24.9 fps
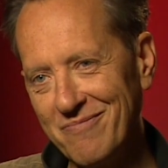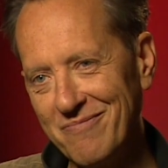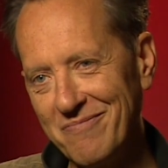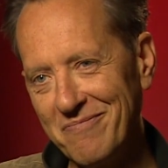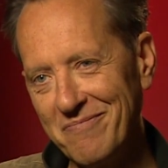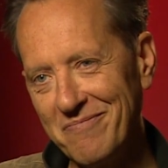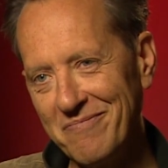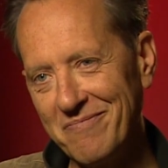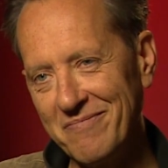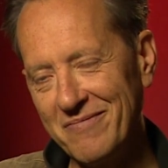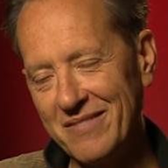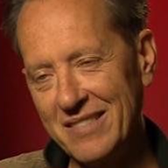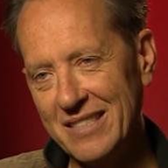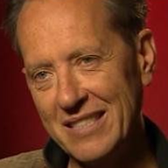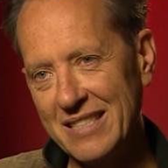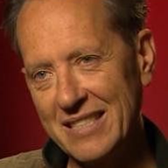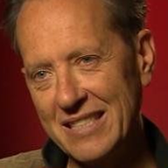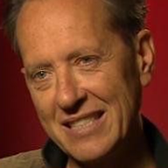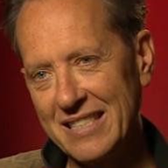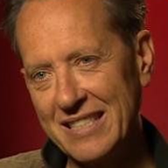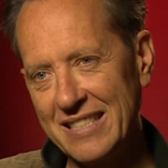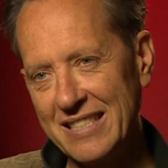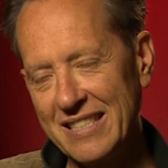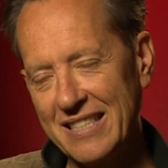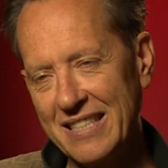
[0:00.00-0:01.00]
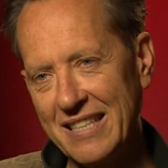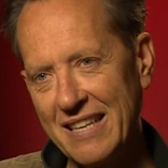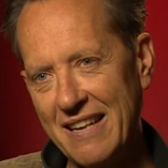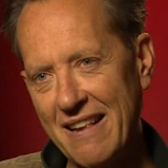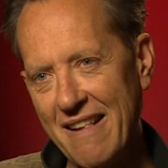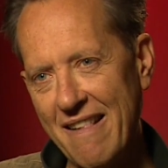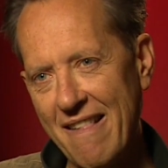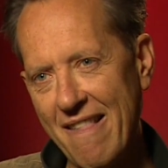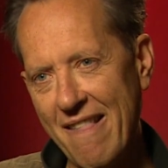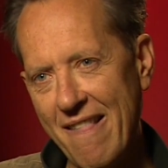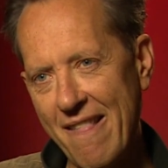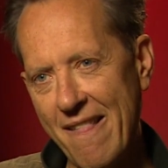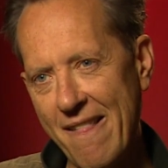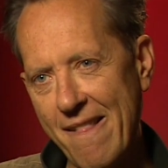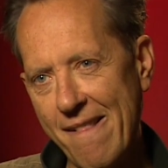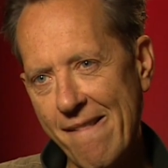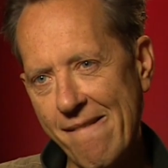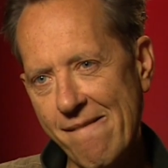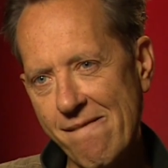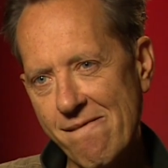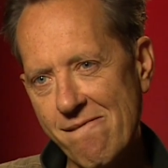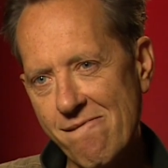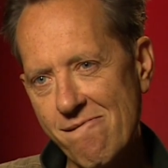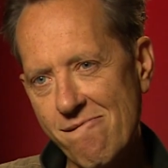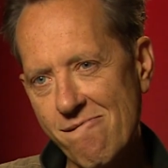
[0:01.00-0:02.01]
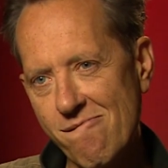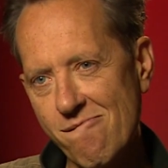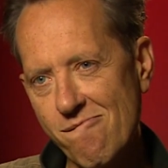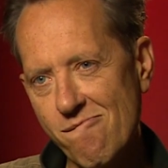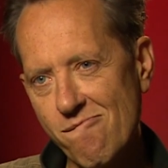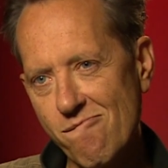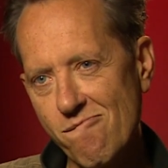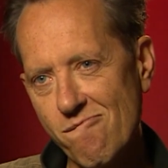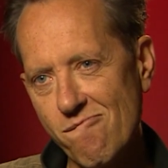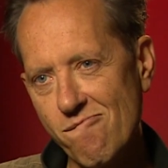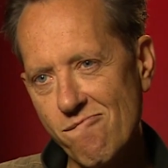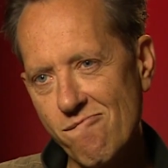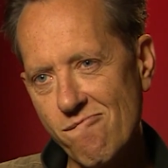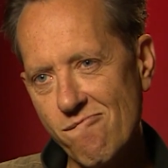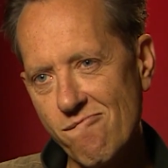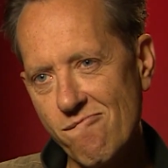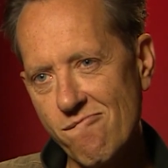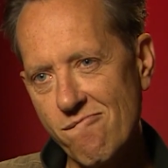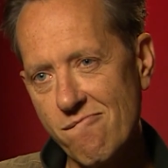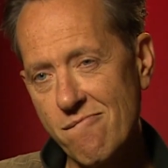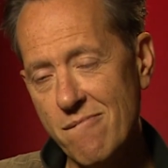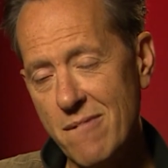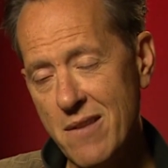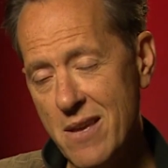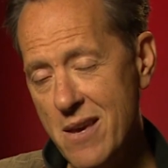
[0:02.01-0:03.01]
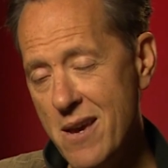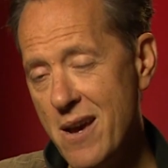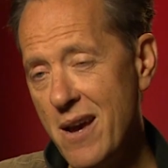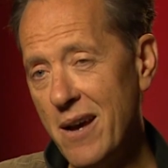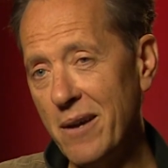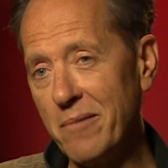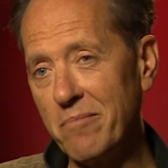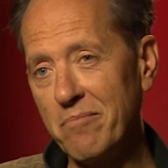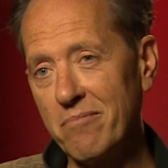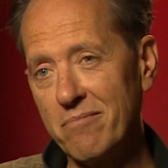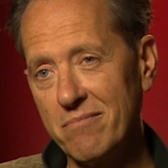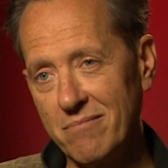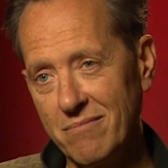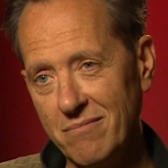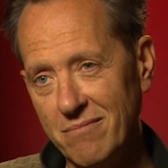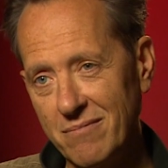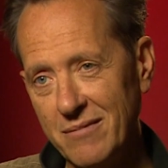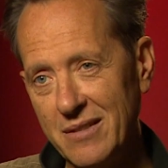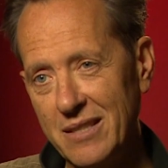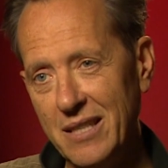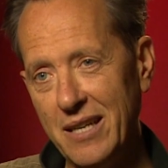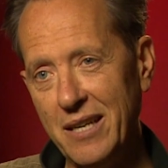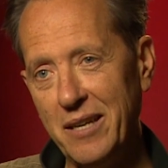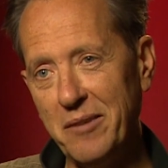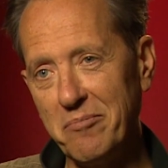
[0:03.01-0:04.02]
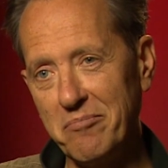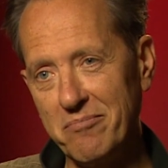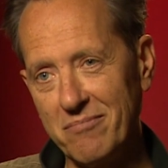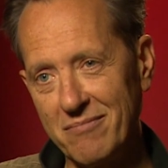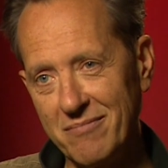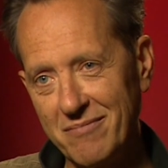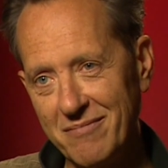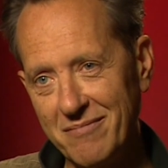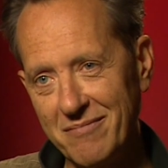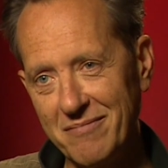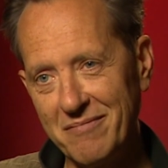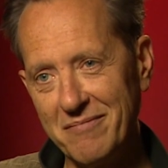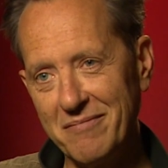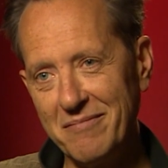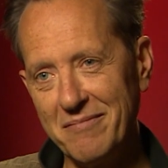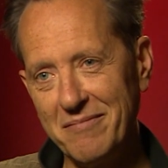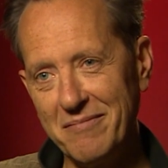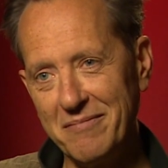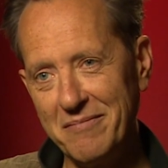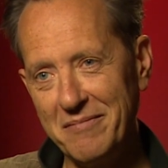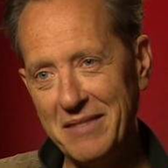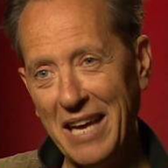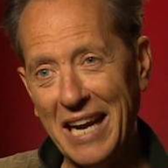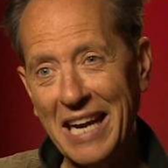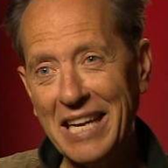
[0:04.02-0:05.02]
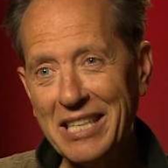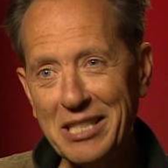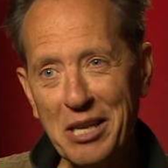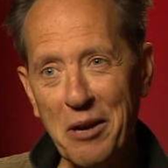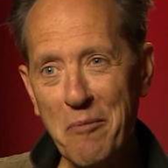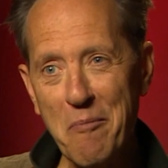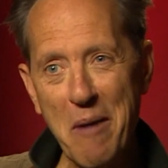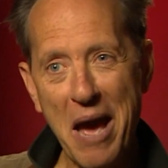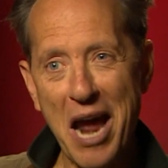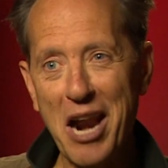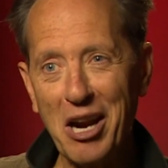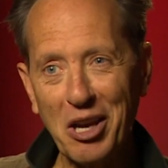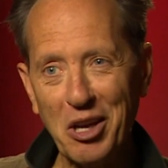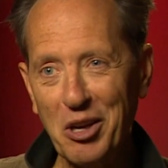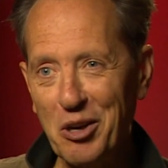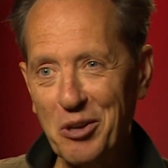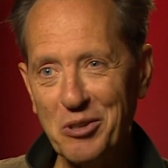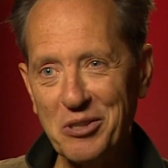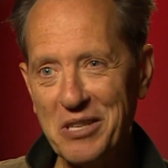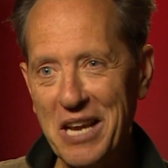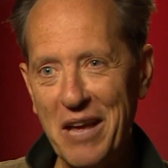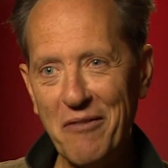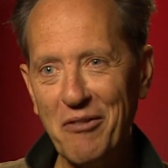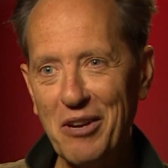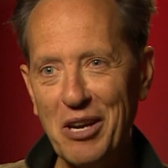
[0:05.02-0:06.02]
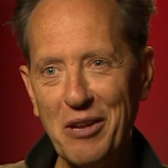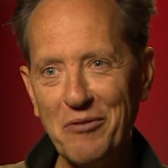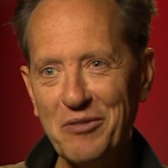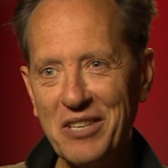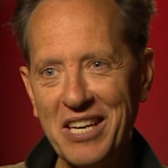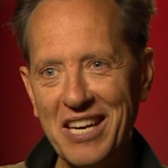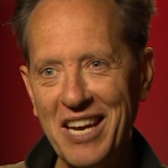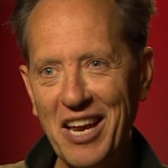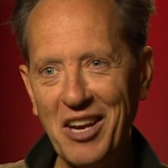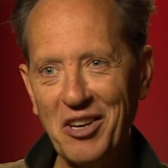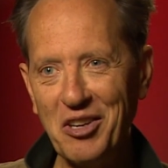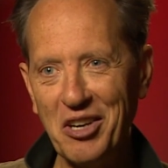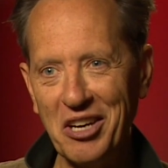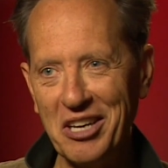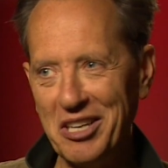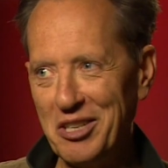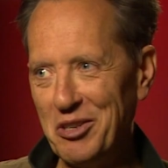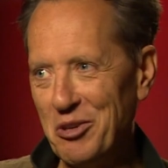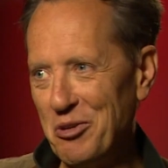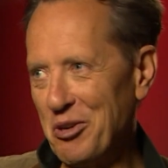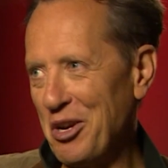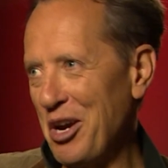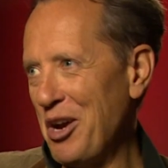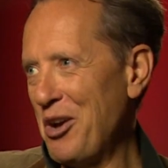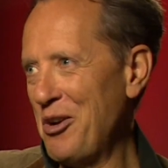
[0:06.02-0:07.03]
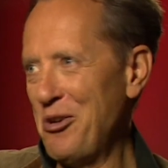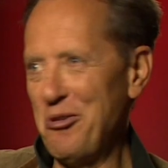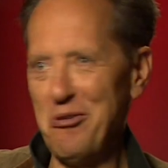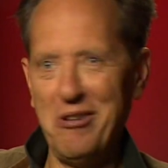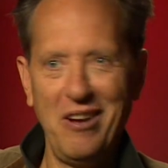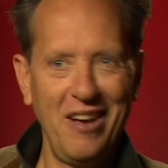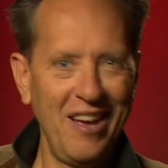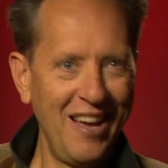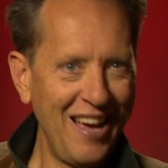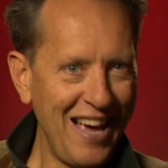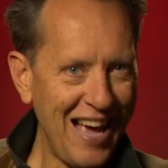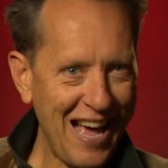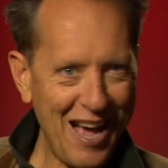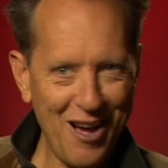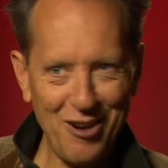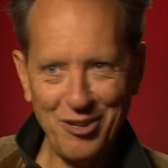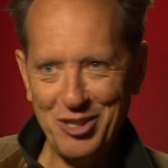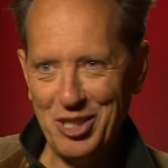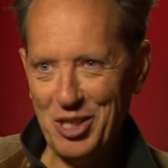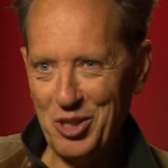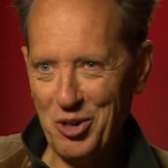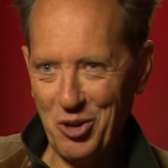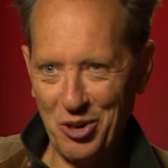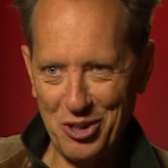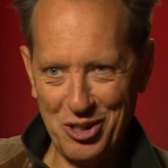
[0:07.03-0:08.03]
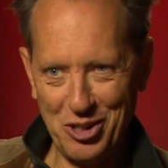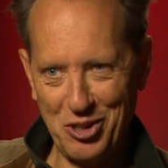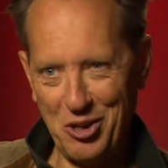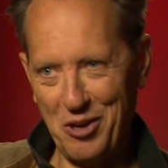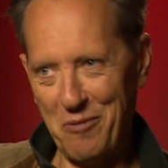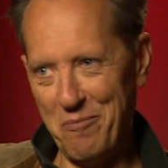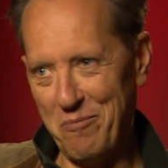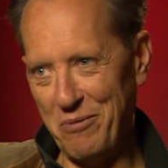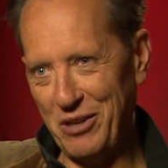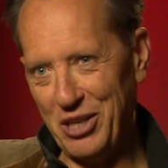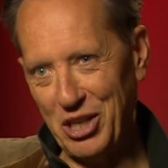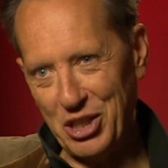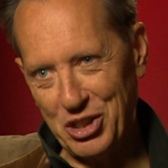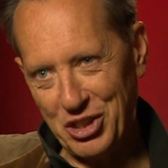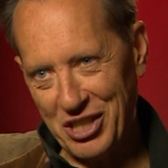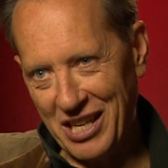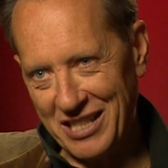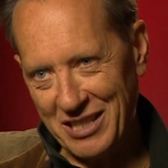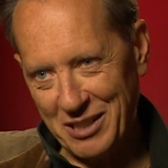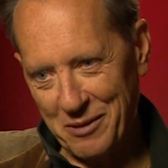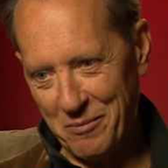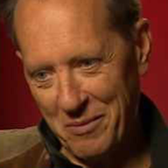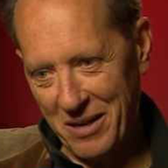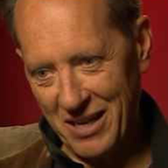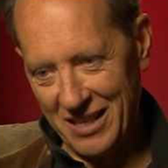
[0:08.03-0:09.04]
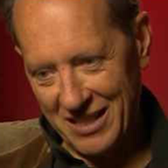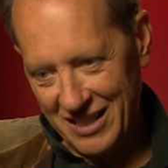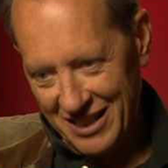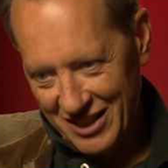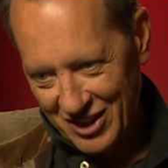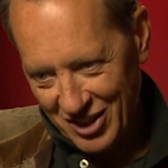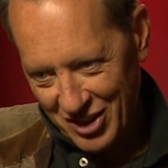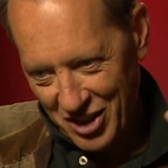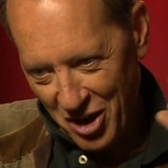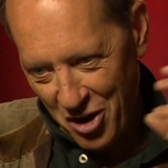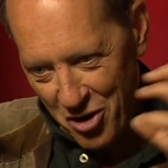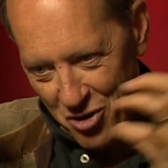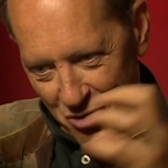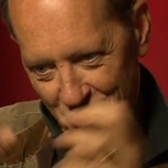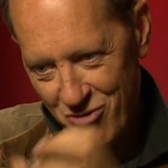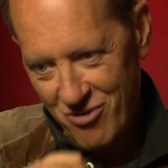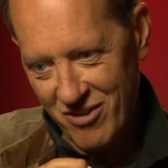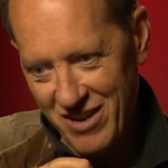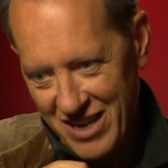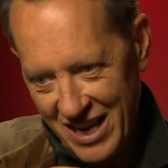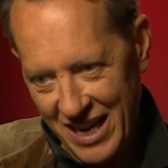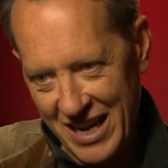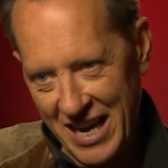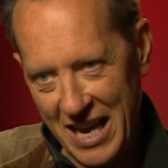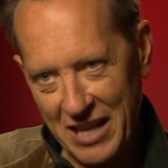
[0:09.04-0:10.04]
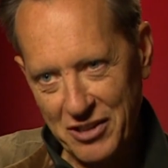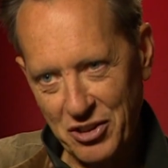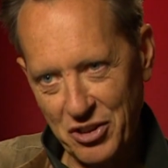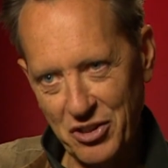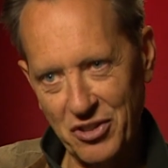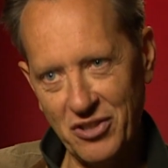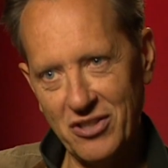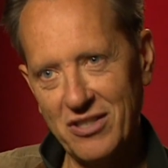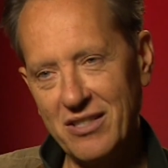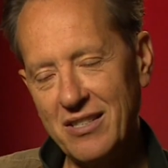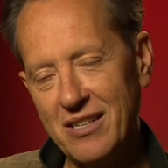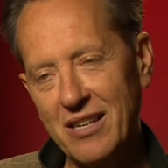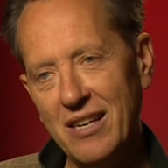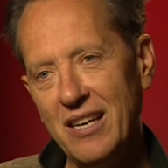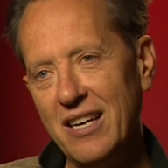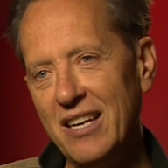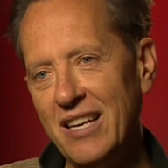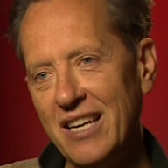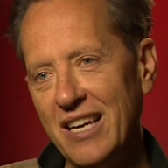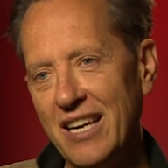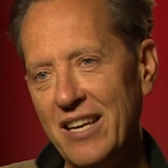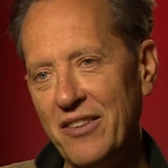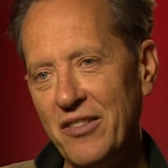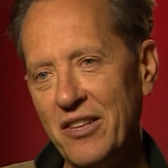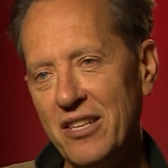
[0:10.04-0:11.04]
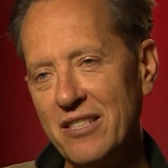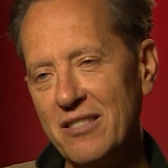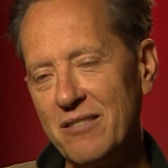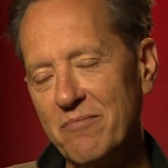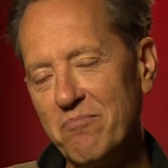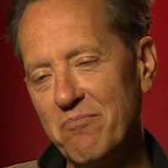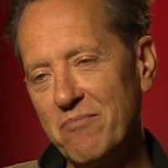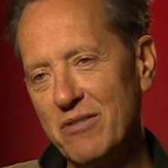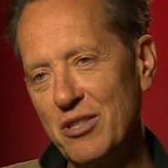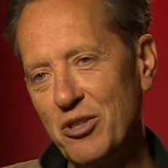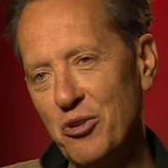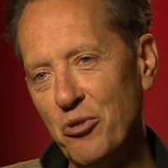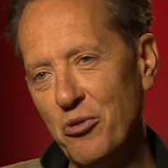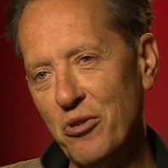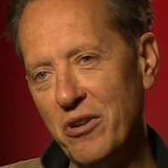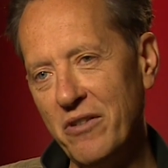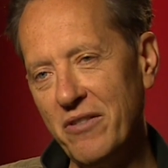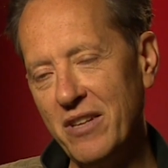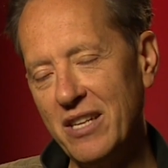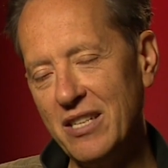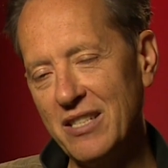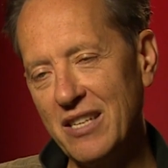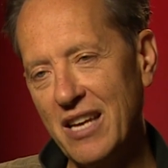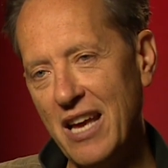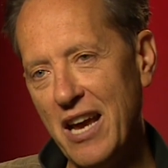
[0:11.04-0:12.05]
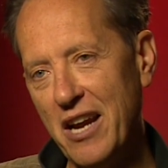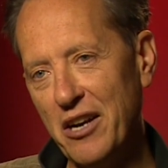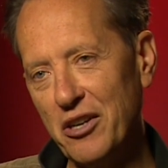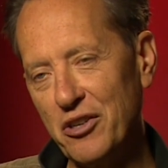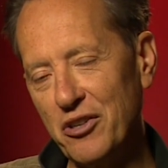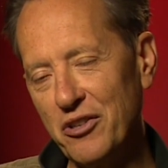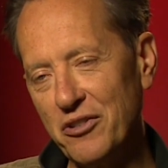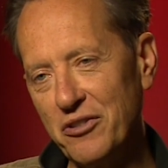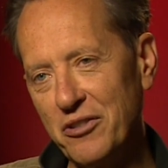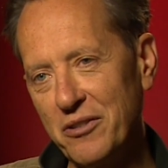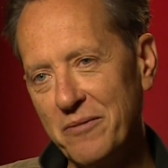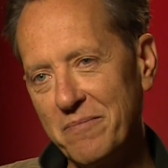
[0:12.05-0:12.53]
Yes, I was going to mention that the script is sometimes beautiful, isn't it? It's quite poetic, and he has these. And he's an American who's never lived in London, and you go, how has he got sort of British sensibilities so in essence in this story, these characters?